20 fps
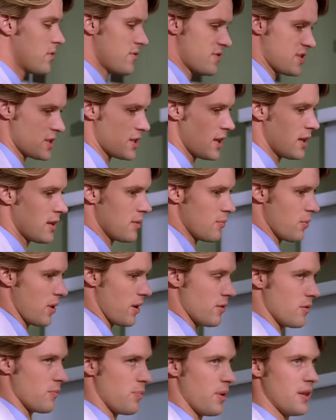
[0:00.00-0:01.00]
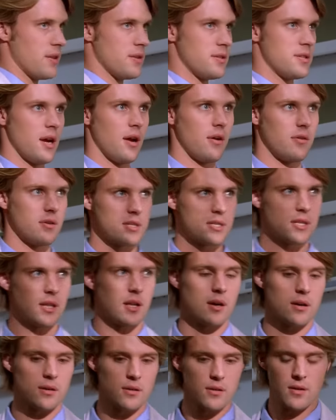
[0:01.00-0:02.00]
I would have seen them when I repaired the tear in his
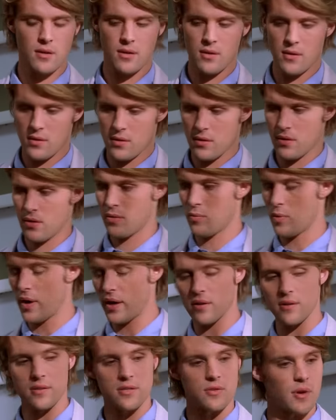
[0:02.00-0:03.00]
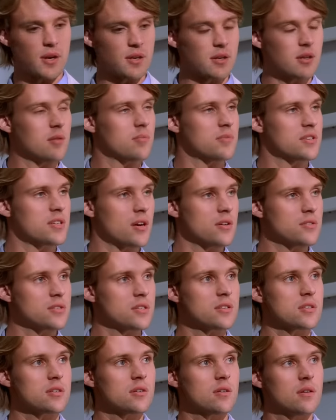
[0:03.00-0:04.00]
lung. Wegener's
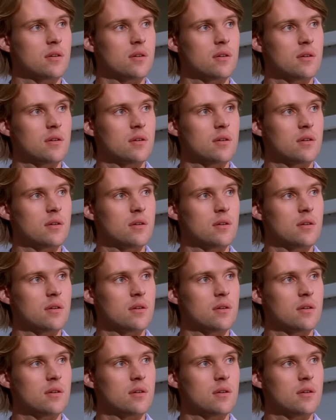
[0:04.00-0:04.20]
granulomatosis?